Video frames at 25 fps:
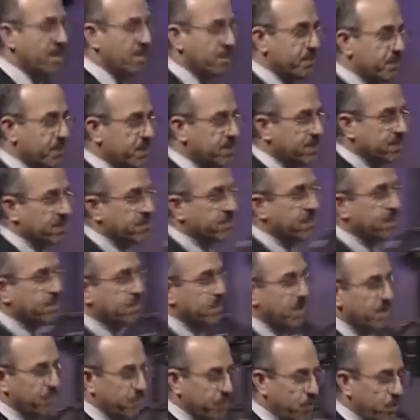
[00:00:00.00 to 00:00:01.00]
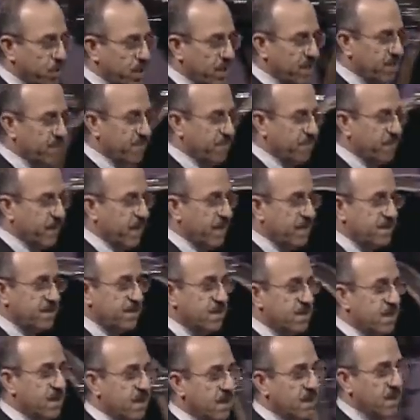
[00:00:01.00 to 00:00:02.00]
prison with my 4 other friends.
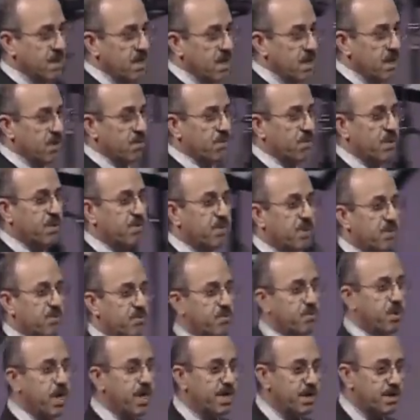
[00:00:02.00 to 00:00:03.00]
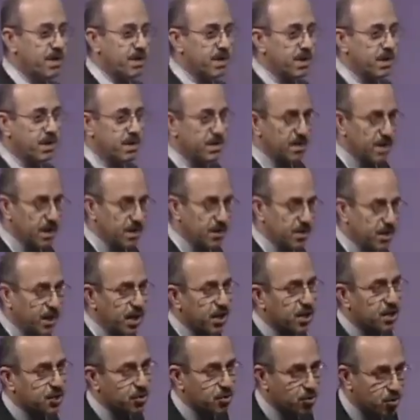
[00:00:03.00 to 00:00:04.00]
We were waiting in the
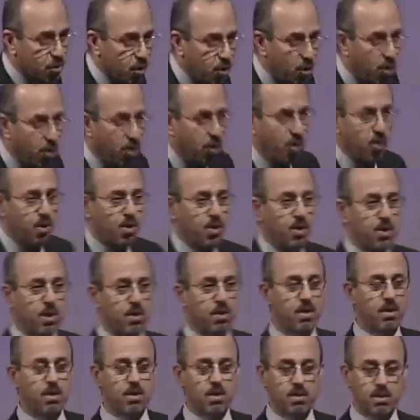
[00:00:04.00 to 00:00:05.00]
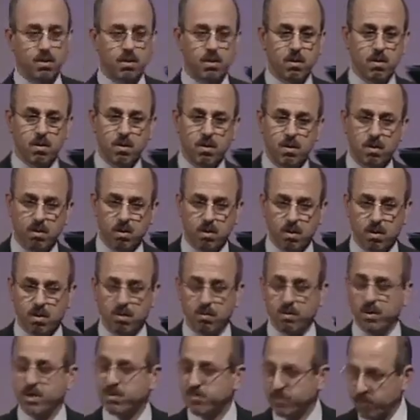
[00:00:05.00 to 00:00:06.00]
death row
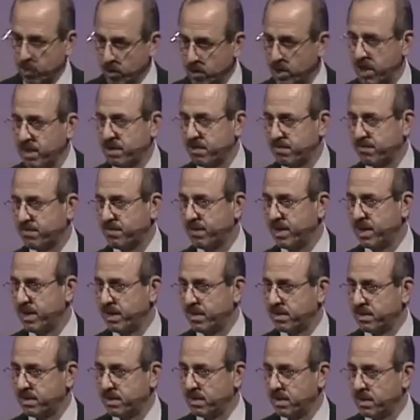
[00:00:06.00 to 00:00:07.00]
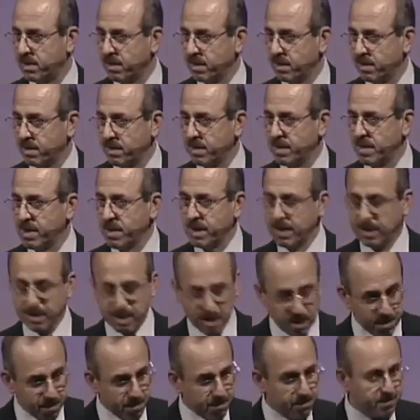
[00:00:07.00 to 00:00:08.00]
with 4 other friends in
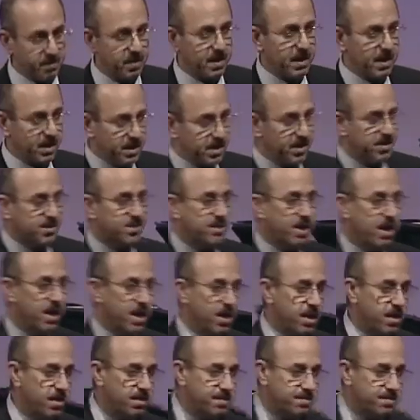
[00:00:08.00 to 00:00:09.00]
a cell.